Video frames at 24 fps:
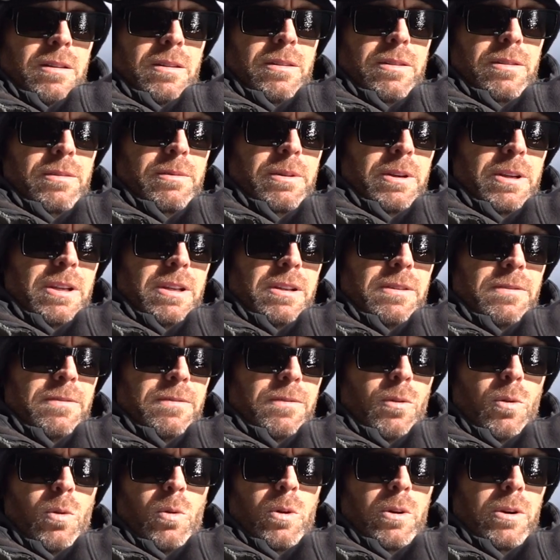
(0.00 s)
three,
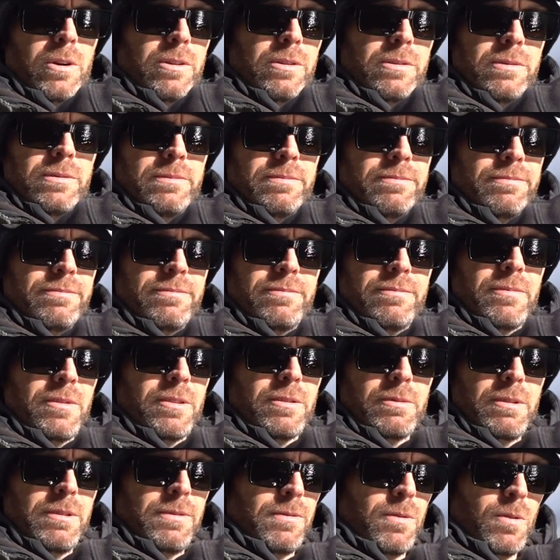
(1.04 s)
four
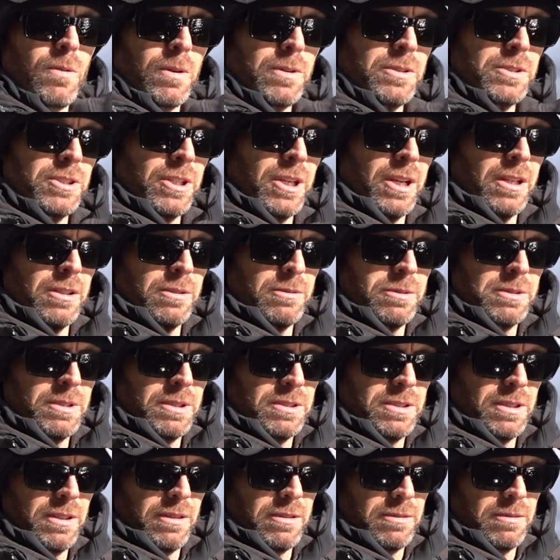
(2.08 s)
and change. We'll
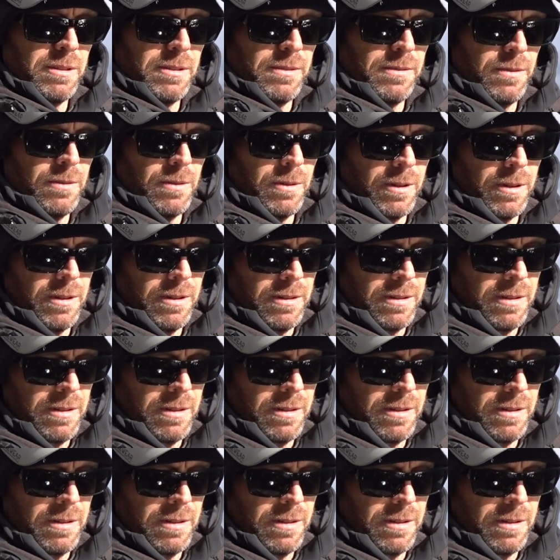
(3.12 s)
just say 3-4.